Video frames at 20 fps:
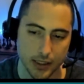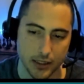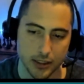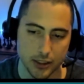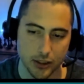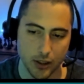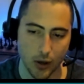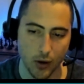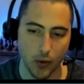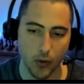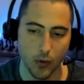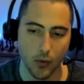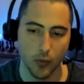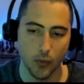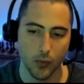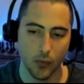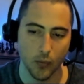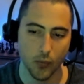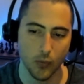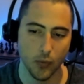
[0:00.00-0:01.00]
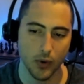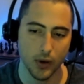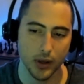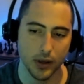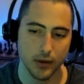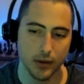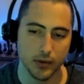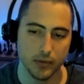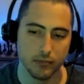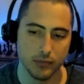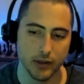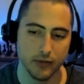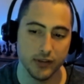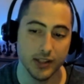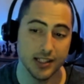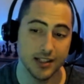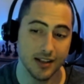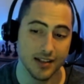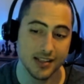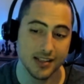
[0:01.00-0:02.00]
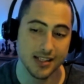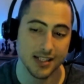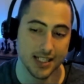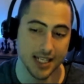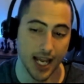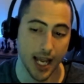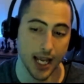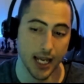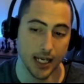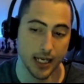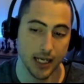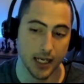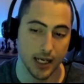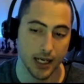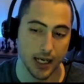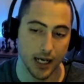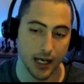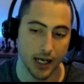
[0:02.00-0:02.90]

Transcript: So if he doesn't take,